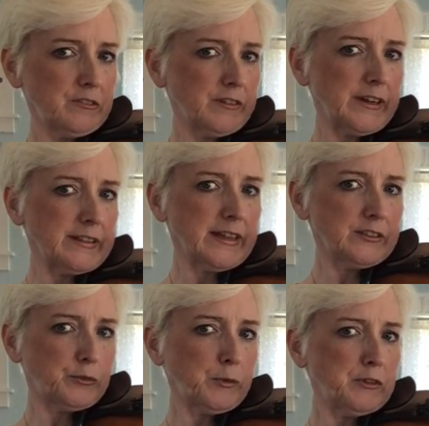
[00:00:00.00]
Find
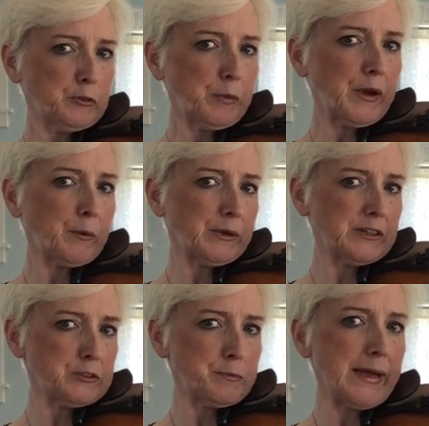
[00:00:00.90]
that sweet spot where
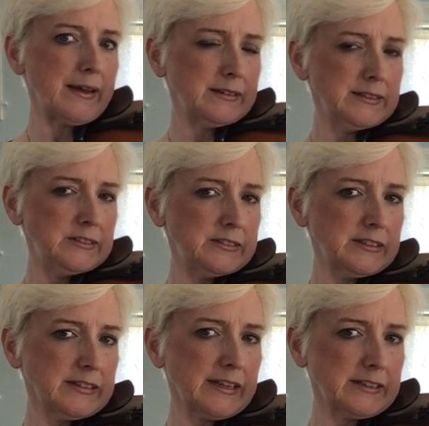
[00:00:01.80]
it's balanced
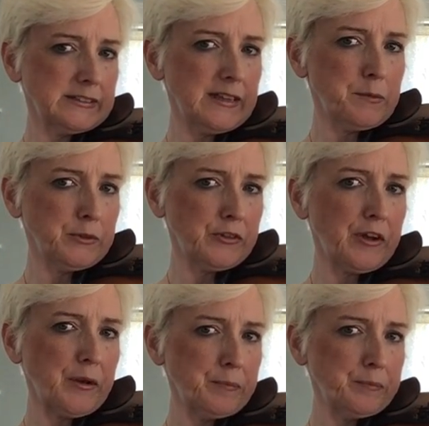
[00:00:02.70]
and like a
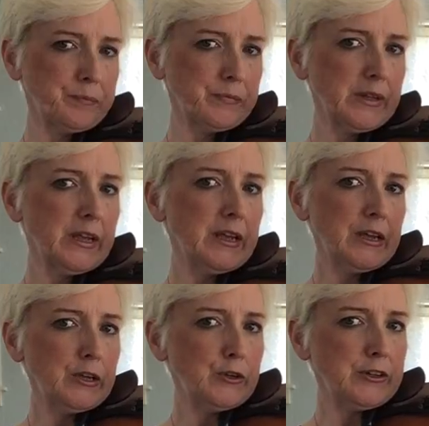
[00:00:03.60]
tabletop.
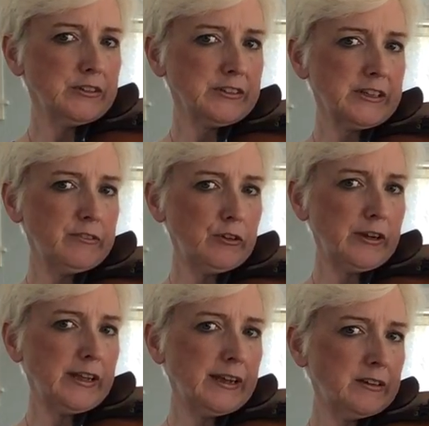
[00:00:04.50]
You can leave your
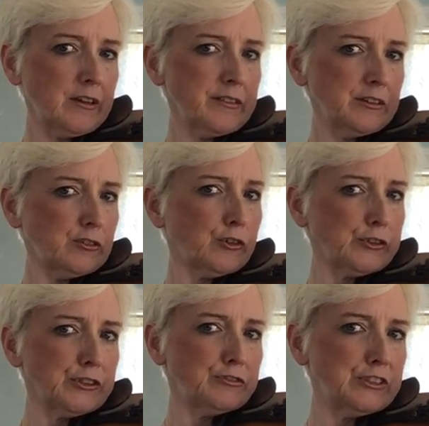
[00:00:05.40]
hand on the
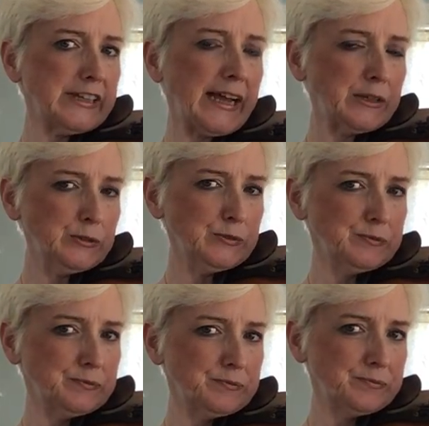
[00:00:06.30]
shoulder for now.
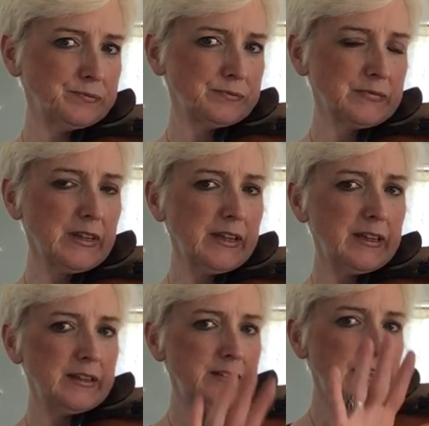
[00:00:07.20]

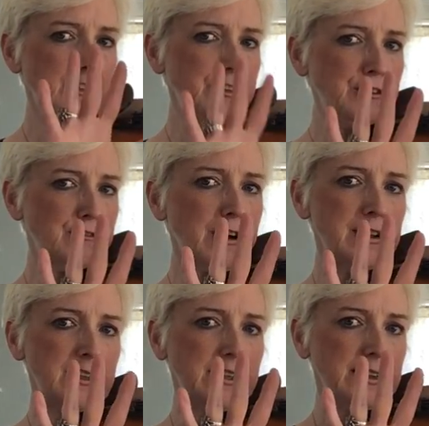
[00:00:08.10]
Take your
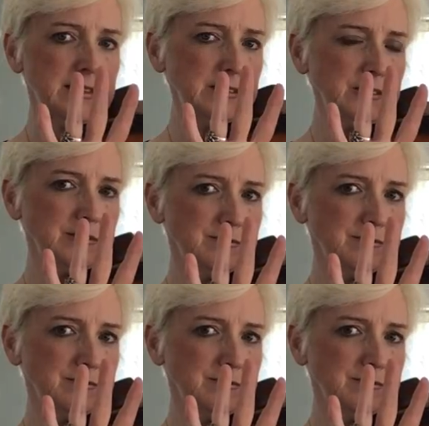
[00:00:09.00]
right hand.